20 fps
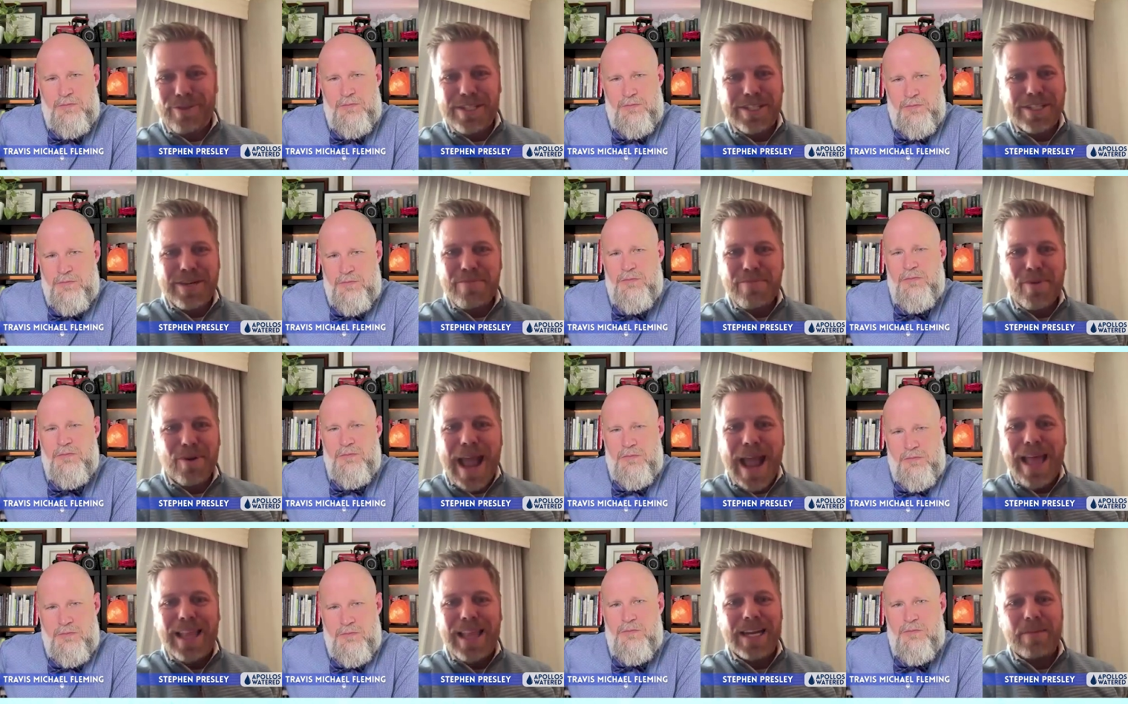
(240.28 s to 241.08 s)
Speaker 1: Christian
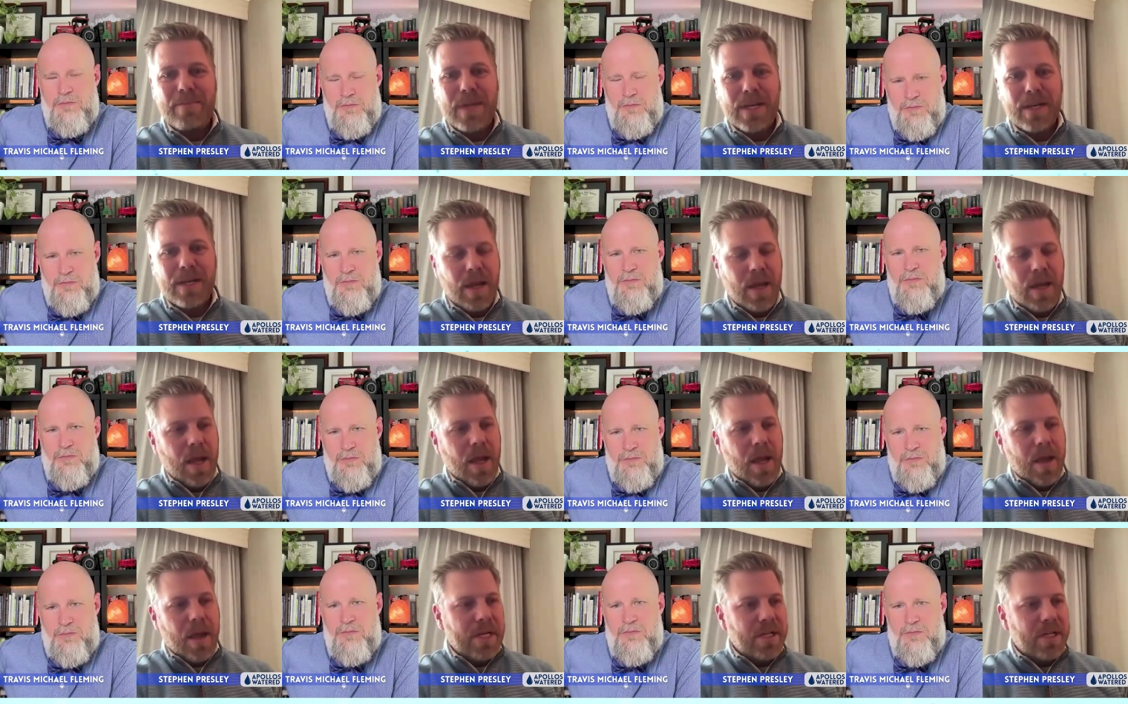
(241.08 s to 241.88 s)
morality, but
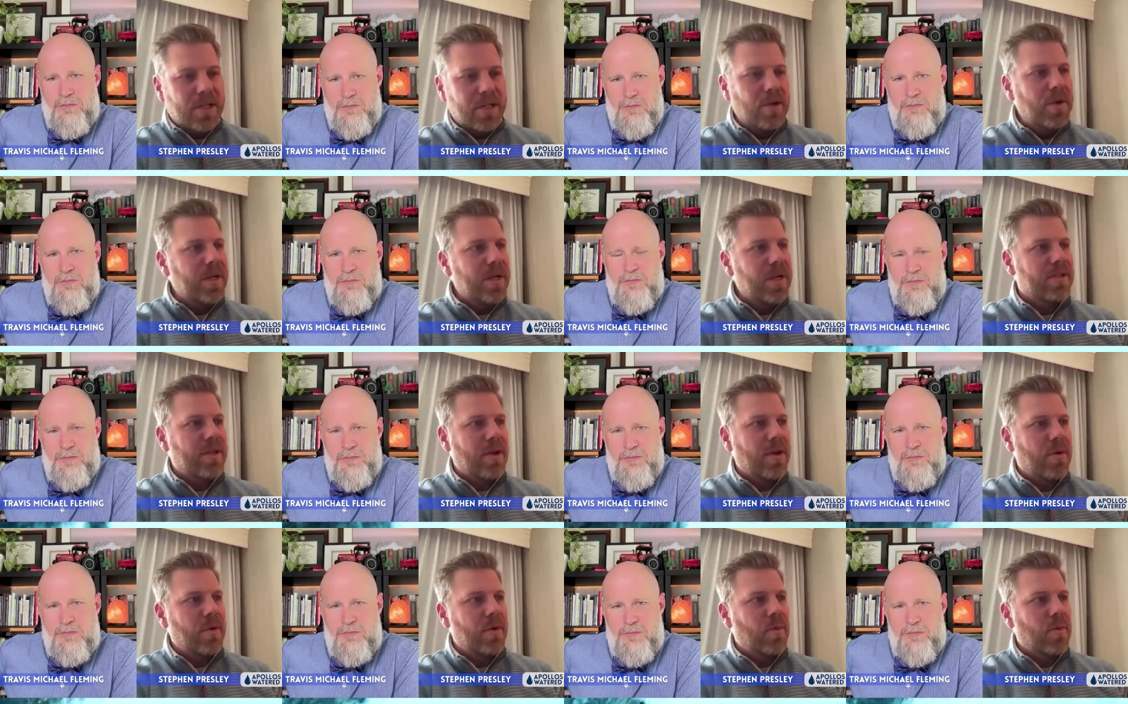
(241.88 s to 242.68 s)
but doing
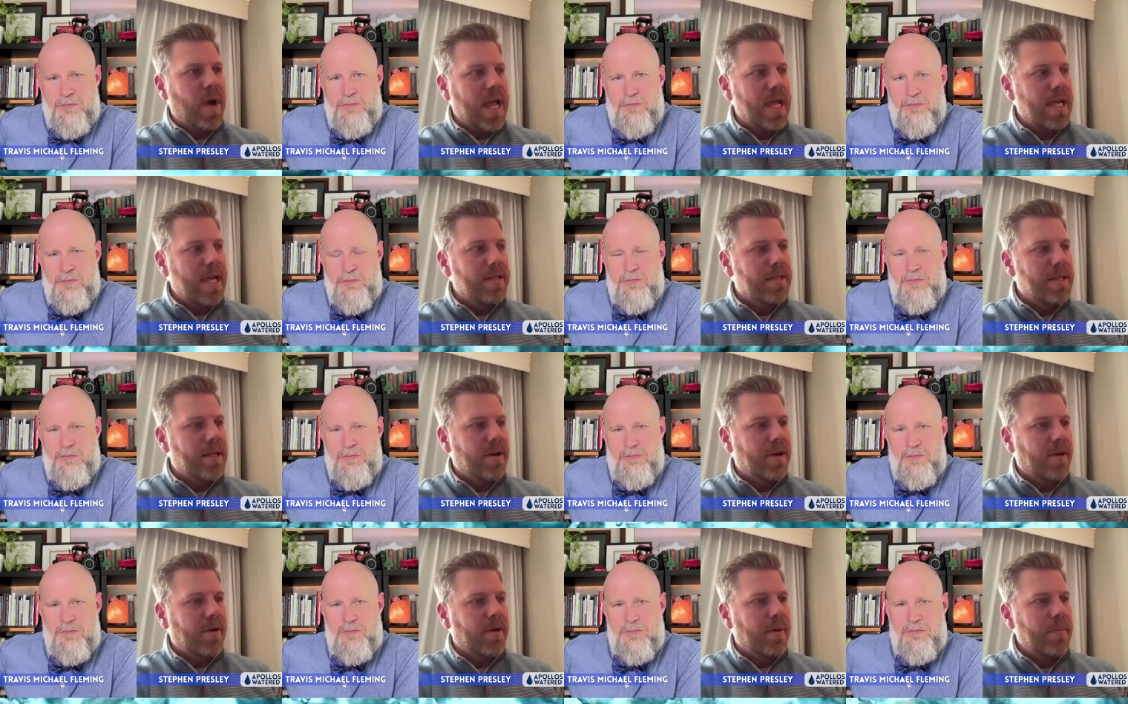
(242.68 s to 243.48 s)
so in ways
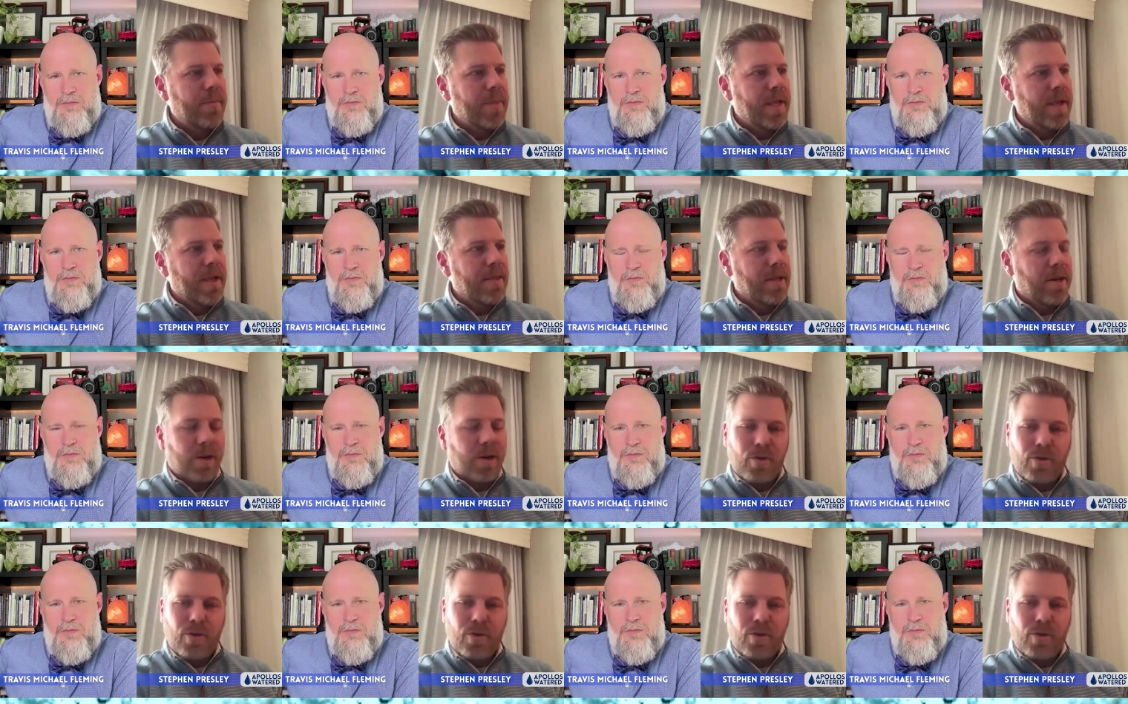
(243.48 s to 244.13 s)
that are that are